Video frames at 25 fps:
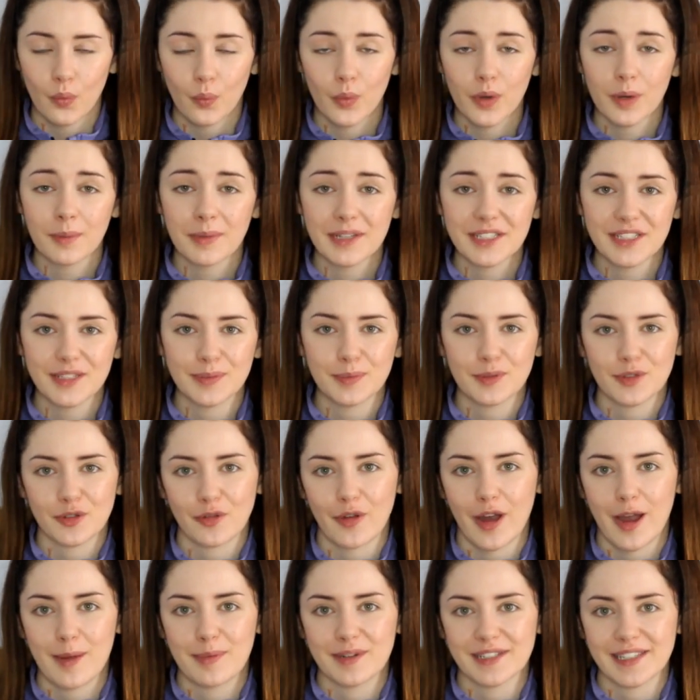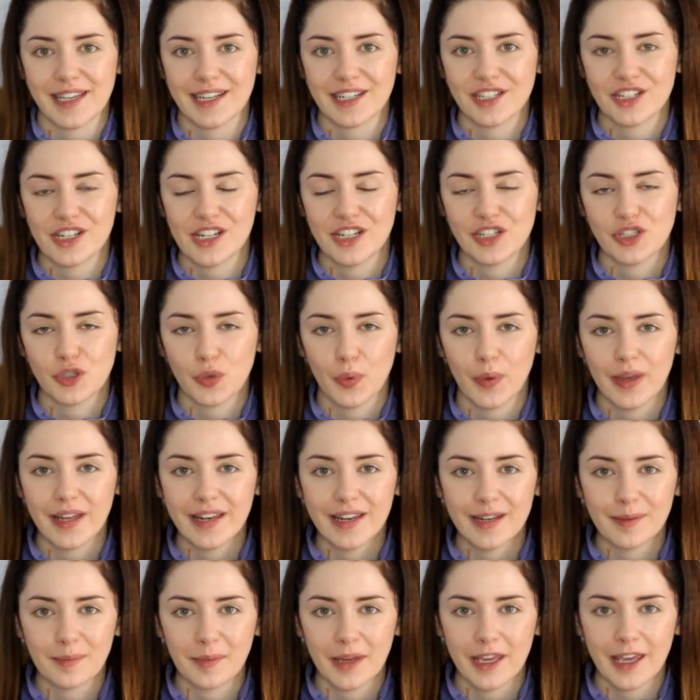One of my subscribers actually
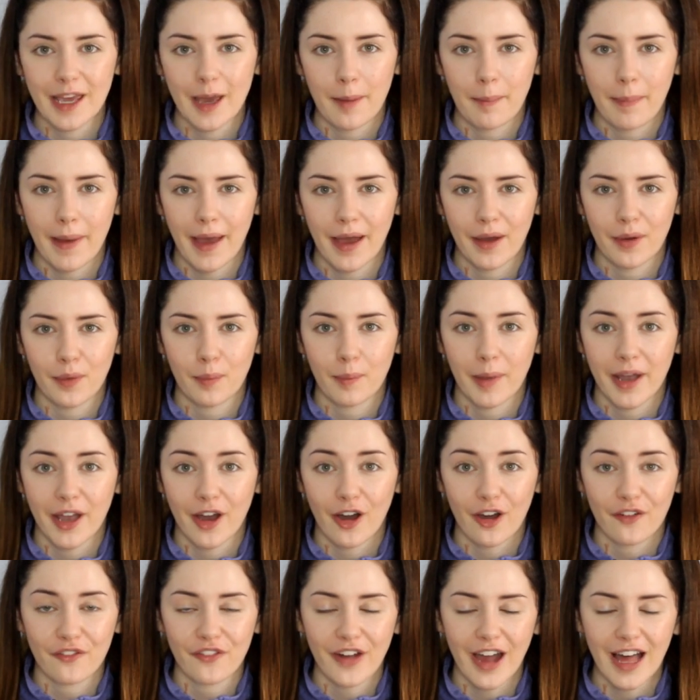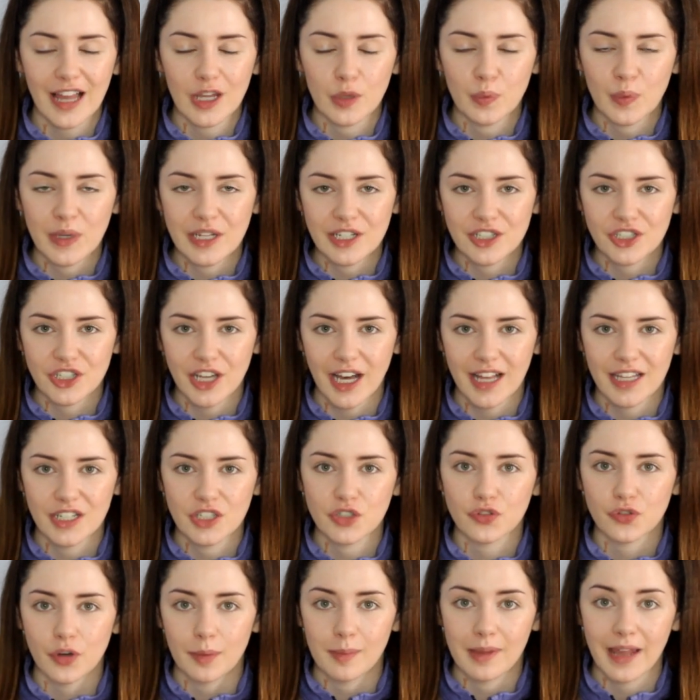tweeted me about my Hot for Halloween
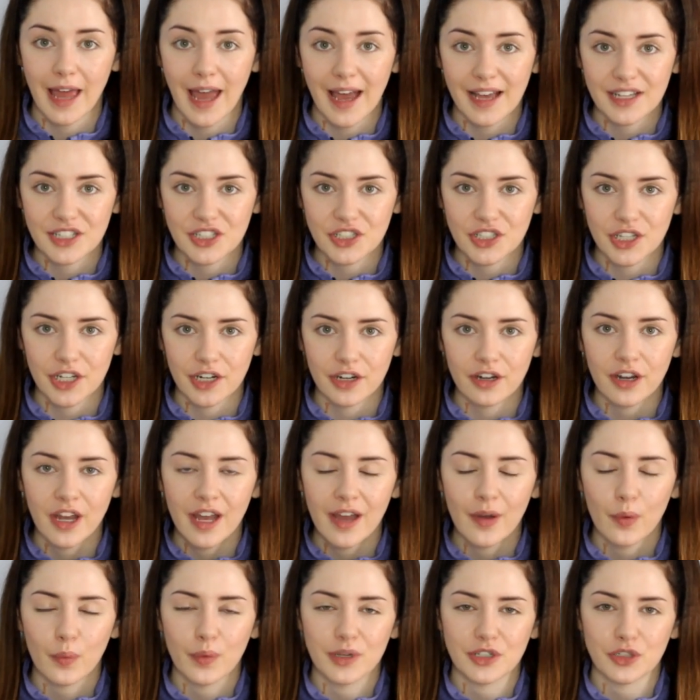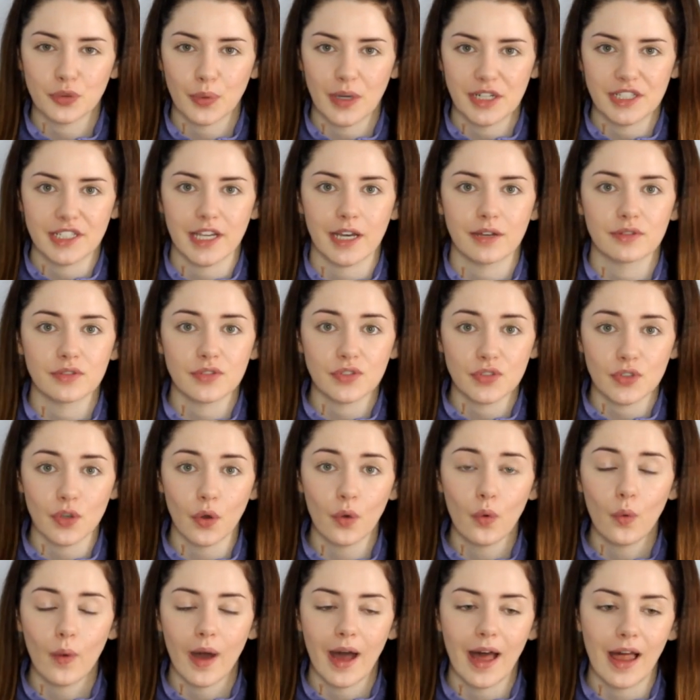challenge from last year, which went down
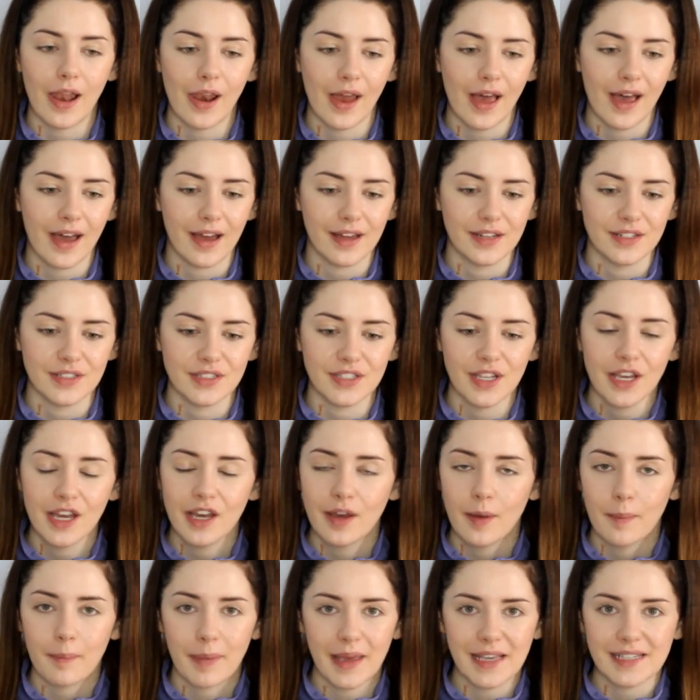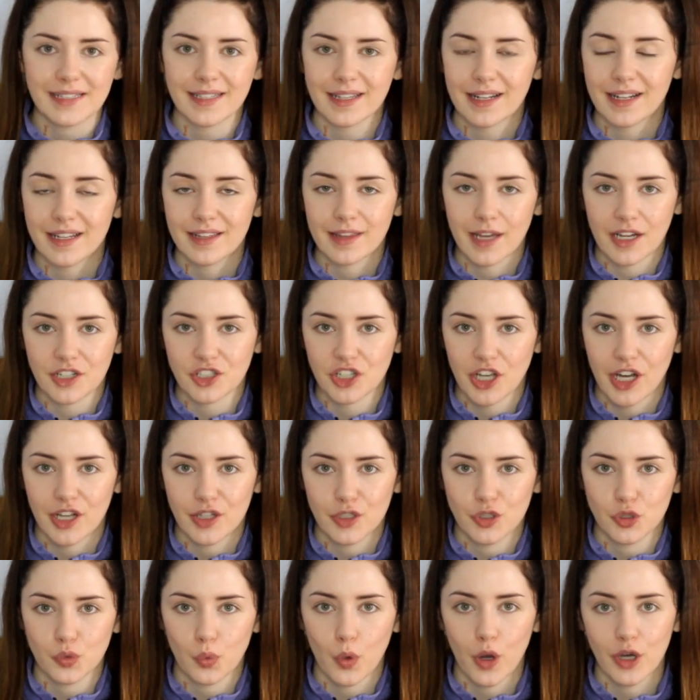so well. And basically that
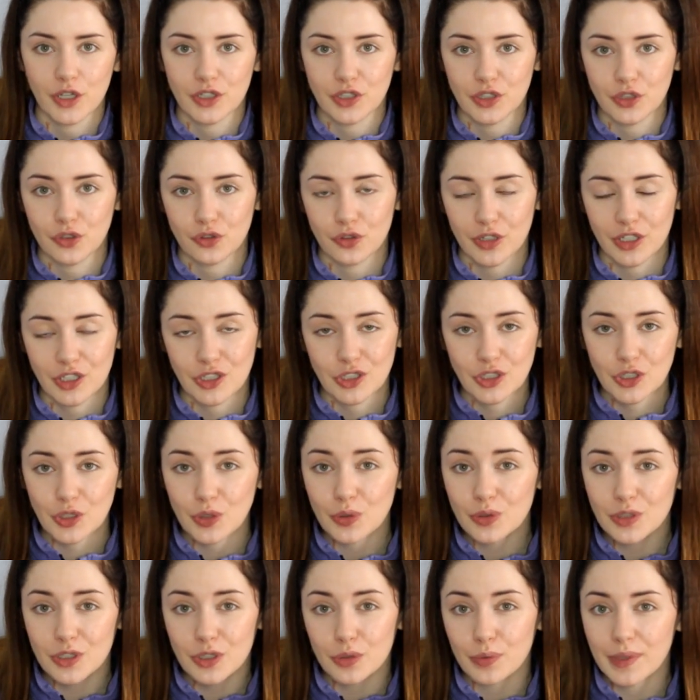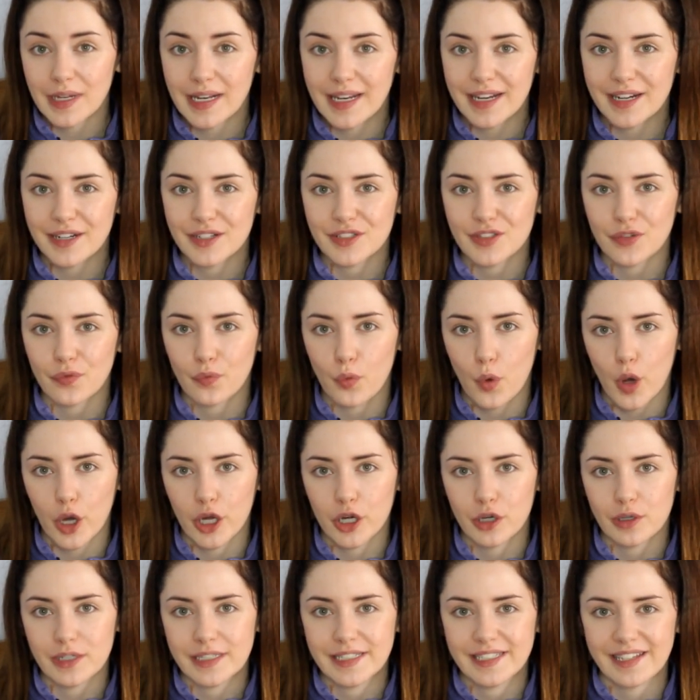challenge was you drink 2 to 3 liters of
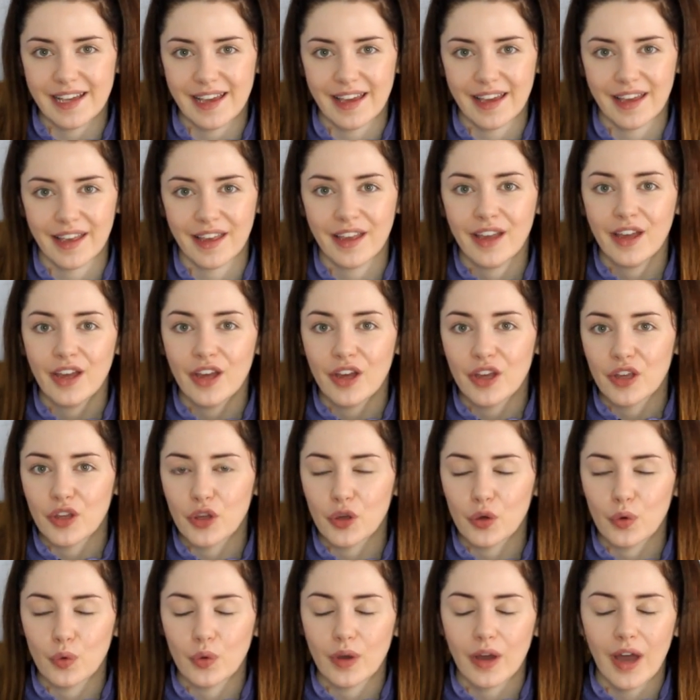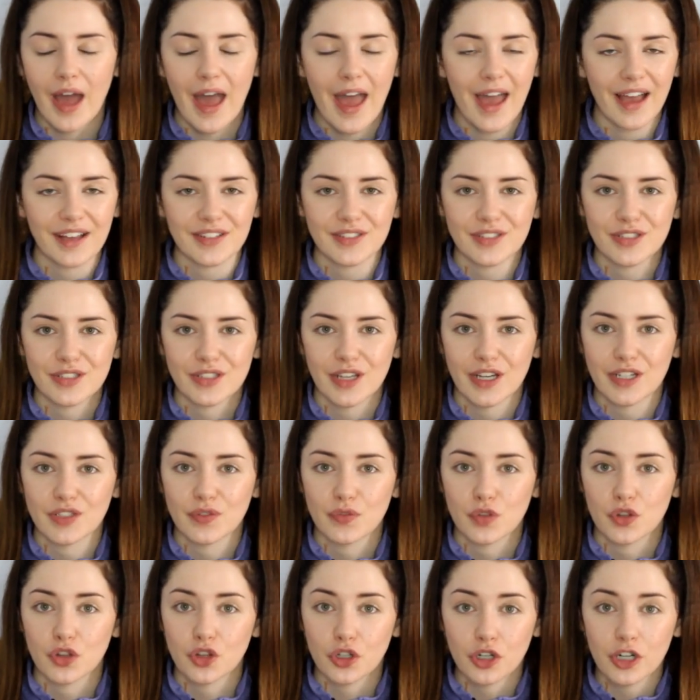water a day, you
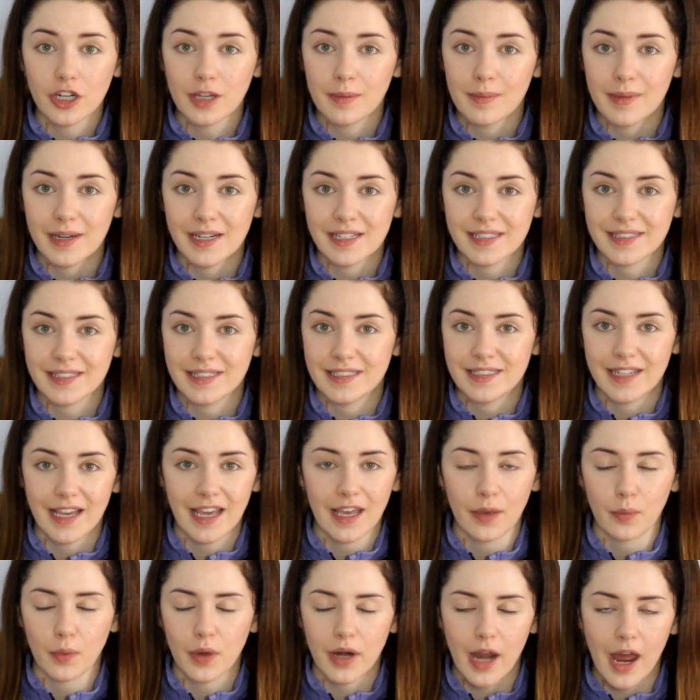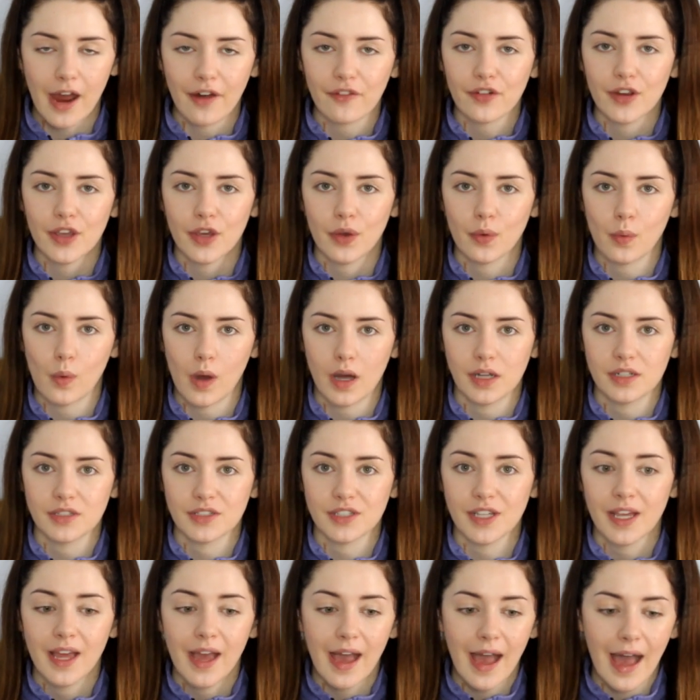exercise for 30 minutes a day, whatever you
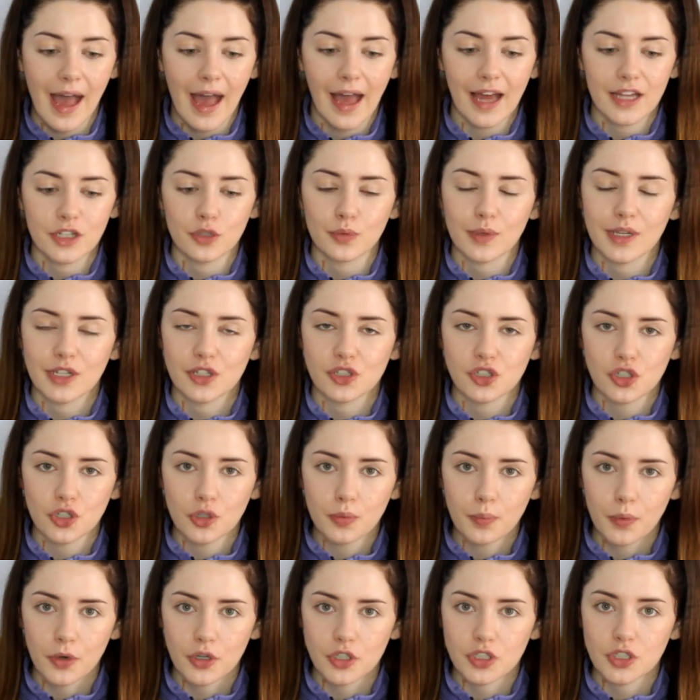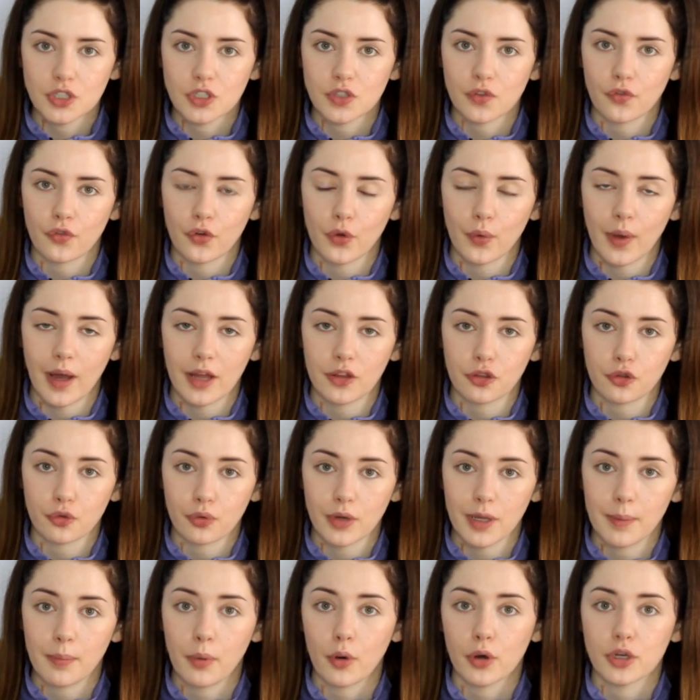want, and you eat 2 portions of fruit and
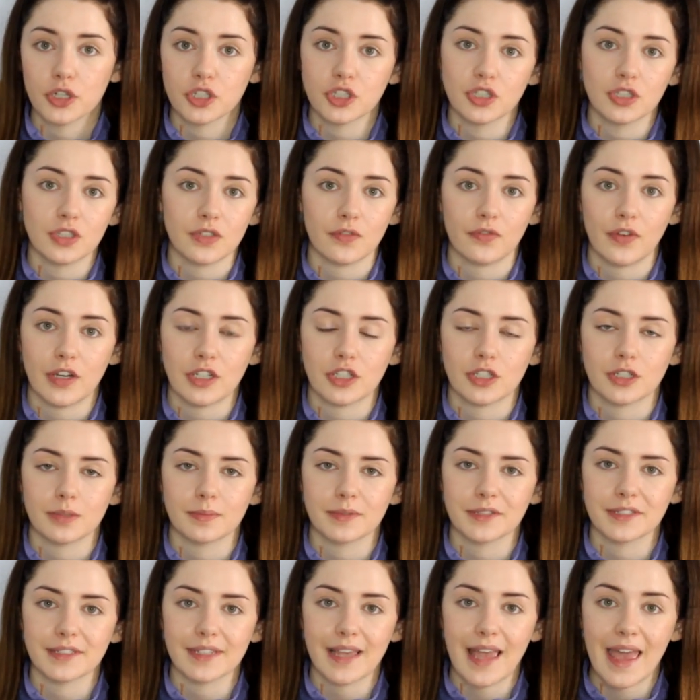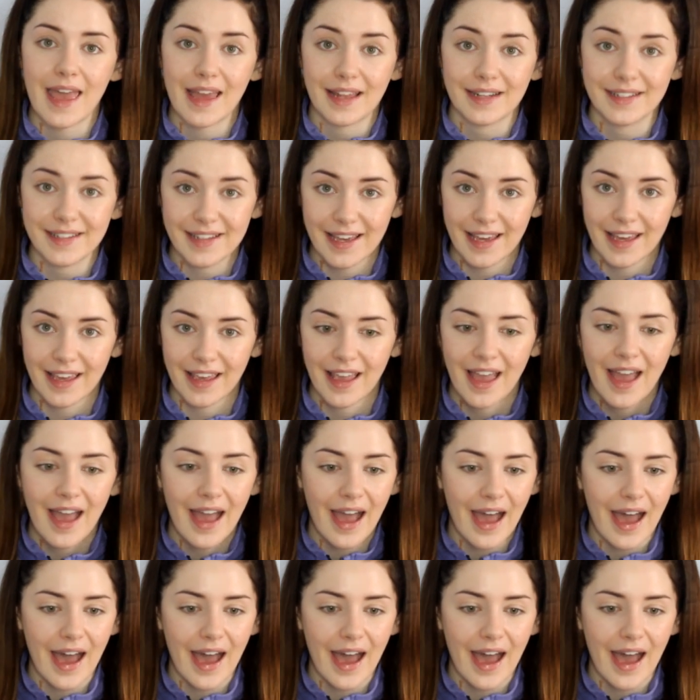3 portions of vegetables a day.